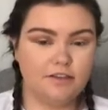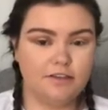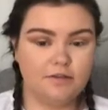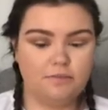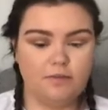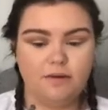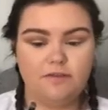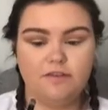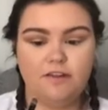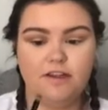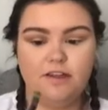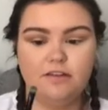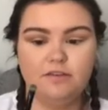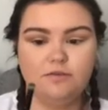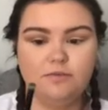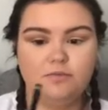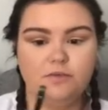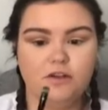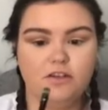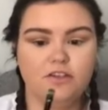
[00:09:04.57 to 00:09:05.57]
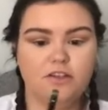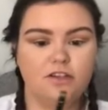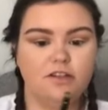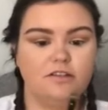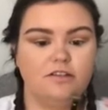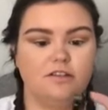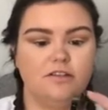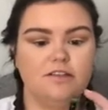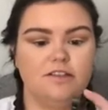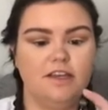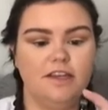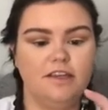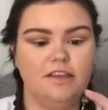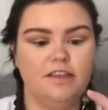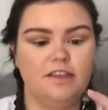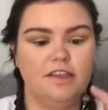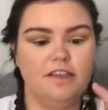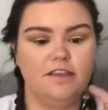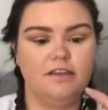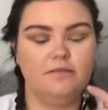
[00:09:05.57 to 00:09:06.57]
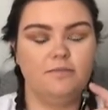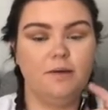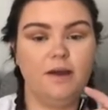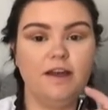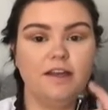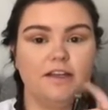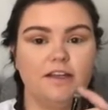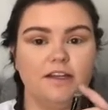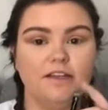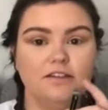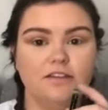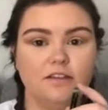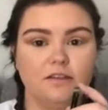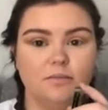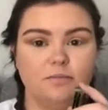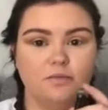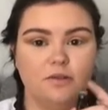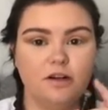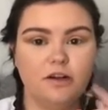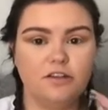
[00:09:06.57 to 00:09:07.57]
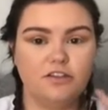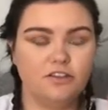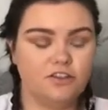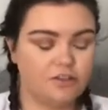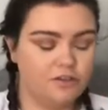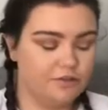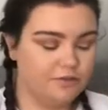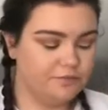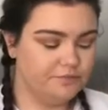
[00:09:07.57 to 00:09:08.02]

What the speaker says: Beverly Hills brush, and I'm going to take the packing end of the brush,